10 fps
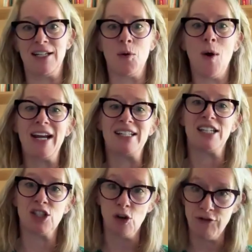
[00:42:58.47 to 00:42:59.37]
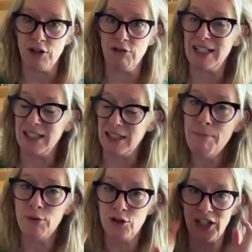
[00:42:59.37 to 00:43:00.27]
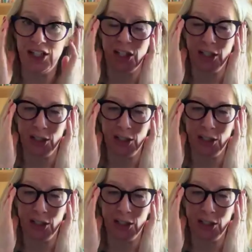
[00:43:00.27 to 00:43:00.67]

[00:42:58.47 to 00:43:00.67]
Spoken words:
In a way, it's a softer example teaching